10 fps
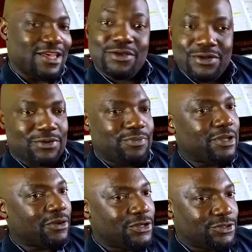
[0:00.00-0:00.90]
you're not
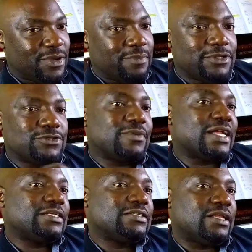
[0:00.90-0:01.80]
going to be able to
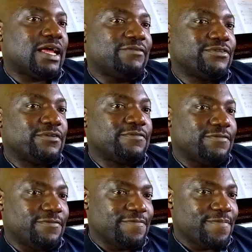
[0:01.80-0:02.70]
manage the lives
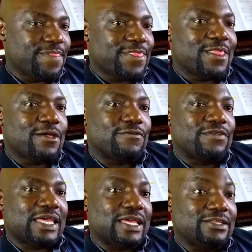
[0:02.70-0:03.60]
of
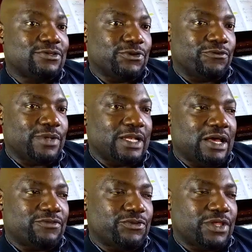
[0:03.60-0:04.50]
the kids who you've been
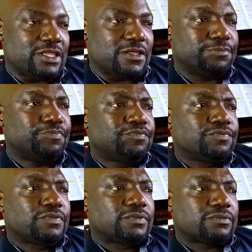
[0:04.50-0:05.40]
left with.
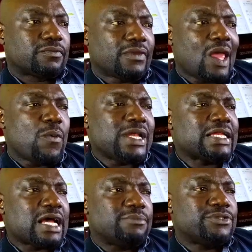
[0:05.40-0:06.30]
When
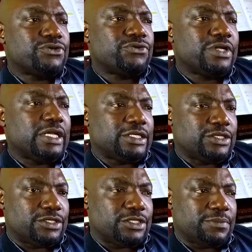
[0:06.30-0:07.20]
it comes to
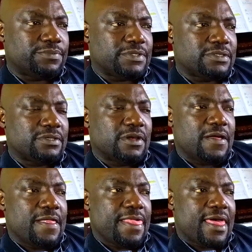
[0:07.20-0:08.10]
relationships,
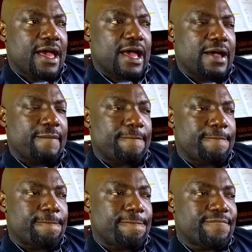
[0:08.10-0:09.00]

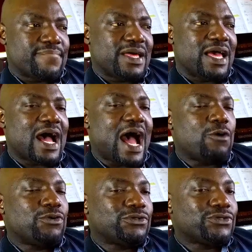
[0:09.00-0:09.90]
I
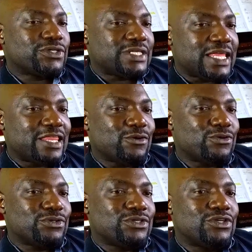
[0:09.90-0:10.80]
would also say
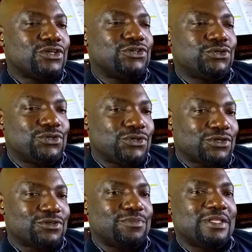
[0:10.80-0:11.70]
those should
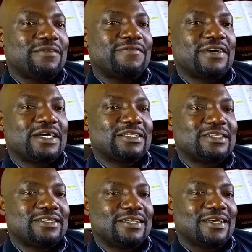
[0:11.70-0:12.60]
not be the
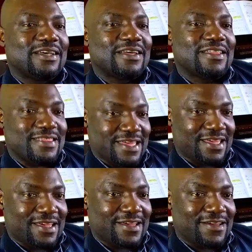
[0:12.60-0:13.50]
first
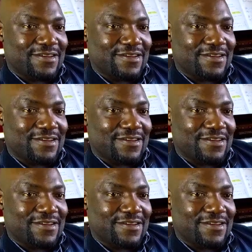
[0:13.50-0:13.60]
thing